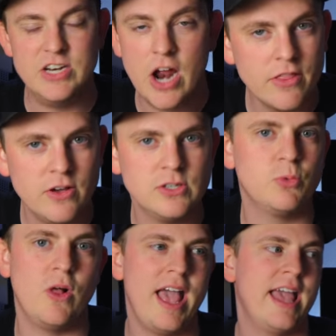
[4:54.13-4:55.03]
none of those
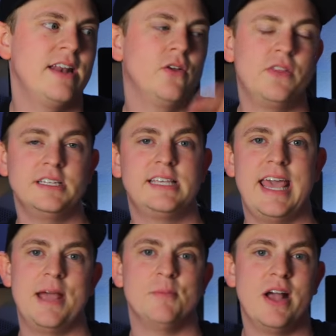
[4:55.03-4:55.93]
will handle this
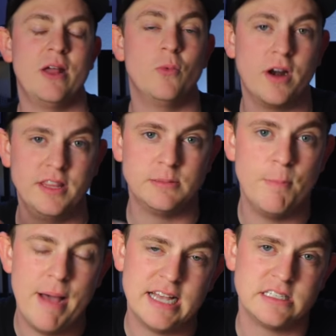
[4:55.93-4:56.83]
camera and one of these
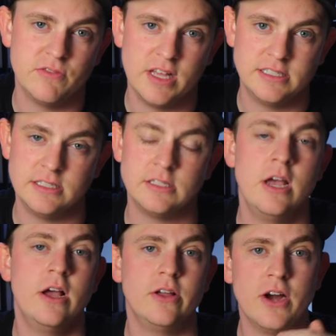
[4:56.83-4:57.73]
massive lenses.
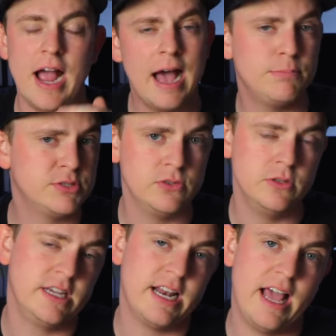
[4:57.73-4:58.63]
You're
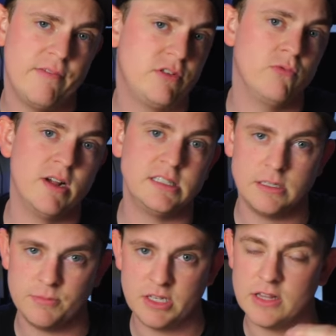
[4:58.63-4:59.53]
absolutely gonna have to rent
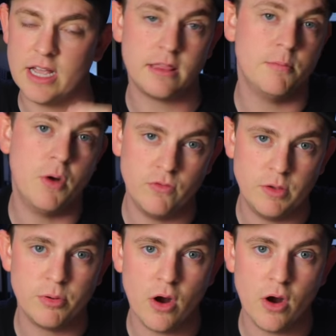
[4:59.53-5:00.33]
something like the Movi